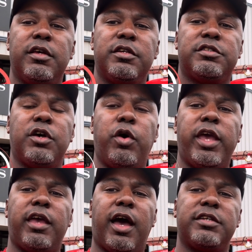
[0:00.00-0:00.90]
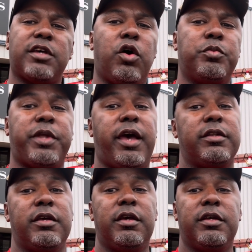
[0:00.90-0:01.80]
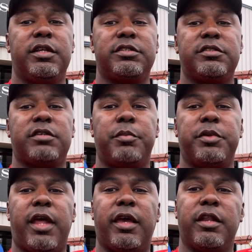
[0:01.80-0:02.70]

So, hey, guys, I hope that this is something that can